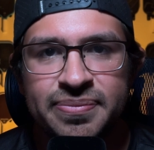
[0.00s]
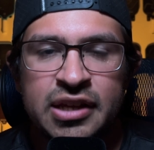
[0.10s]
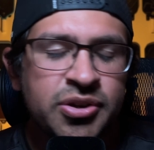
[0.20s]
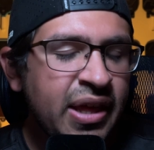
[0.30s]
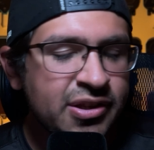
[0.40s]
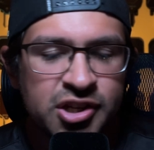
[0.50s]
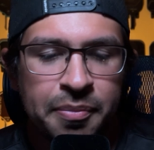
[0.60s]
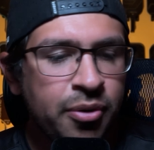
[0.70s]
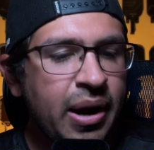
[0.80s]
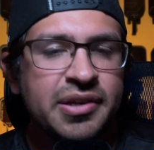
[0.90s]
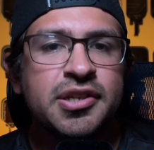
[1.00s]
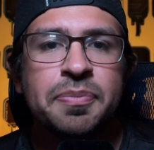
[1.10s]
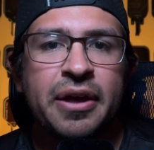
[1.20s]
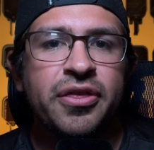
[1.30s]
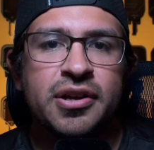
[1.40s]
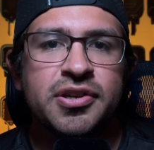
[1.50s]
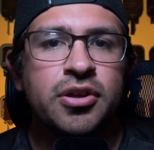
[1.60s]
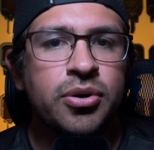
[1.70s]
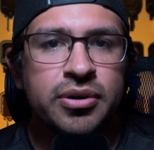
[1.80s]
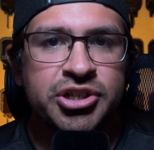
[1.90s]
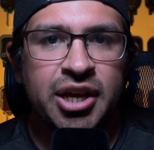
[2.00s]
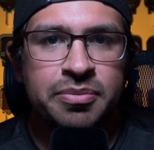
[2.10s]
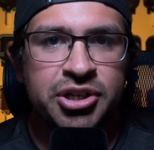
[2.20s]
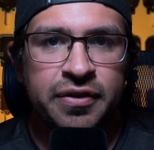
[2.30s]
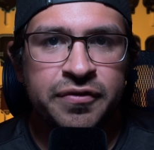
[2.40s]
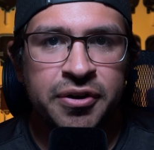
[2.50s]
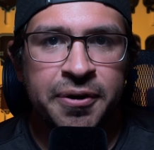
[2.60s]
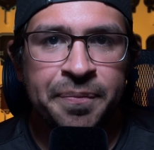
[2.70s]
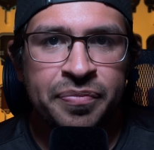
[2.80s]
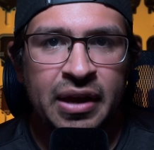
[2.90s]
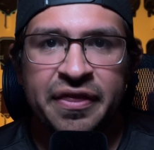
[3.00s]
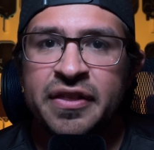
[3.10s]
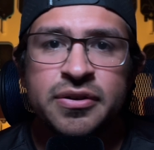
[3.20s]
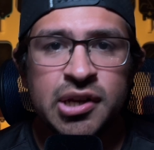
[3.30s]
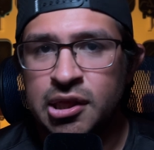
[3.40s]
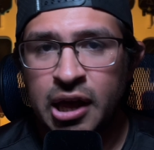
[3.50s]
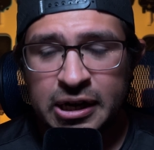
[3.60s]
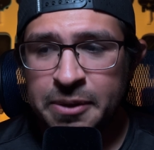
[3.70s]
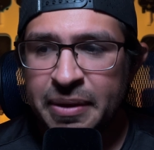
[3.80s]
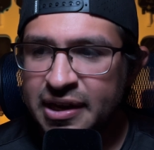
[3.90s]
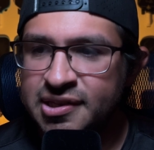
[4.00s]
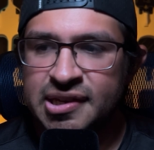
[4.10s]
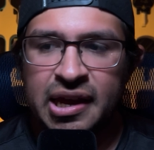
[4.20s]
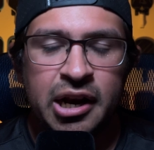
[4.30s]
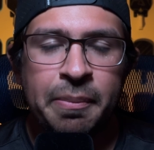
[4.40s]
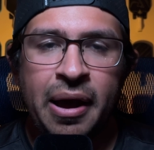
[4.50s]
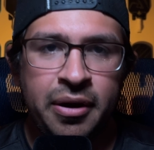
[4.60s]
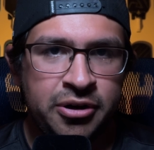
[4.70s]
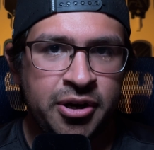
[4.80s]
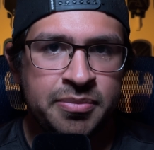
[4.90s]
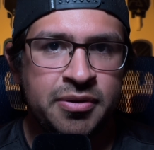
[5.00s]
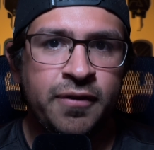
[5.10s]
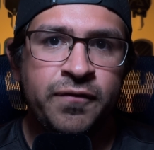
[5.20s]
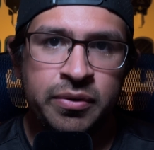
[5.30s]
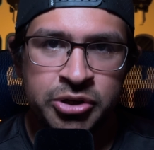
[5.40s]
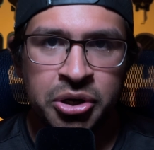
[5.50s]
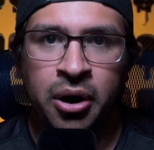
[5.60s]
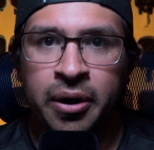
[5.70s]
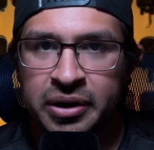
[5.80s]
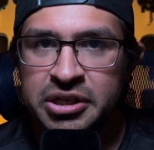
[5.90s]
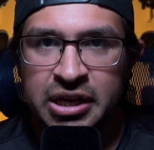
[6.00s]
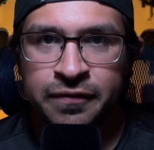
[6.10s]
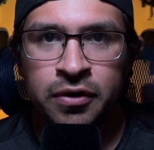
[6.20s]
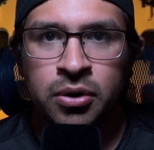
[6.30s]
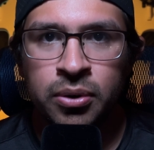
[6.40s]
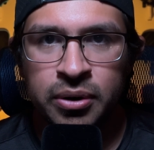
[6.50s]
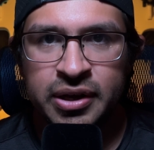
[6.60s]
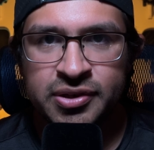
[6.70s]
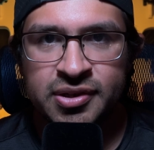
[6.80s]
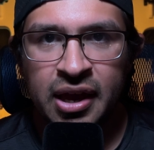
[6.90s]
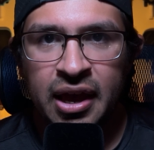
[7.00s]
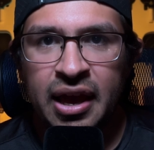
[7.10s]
And so that summarizes my thoughts on the Chorus Shapeshifter. I think there's a lot to be excited about in terms of the future R&D for Chorus.